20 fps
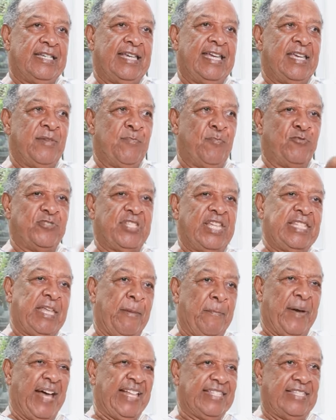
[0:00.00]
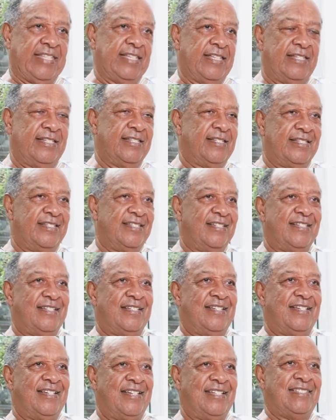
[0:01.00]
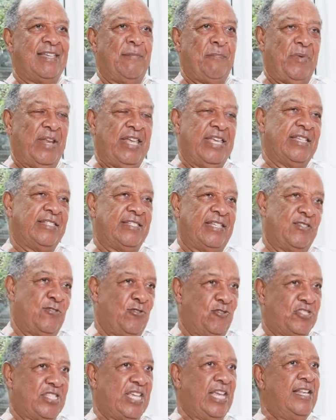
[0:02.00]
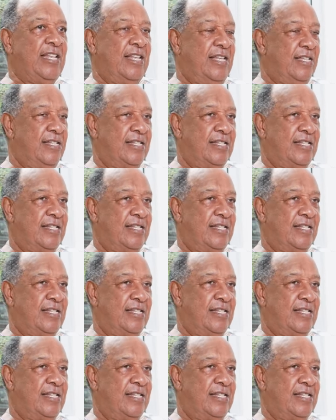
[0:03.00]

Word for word: And he put in the bath. Yeah. And the place the tail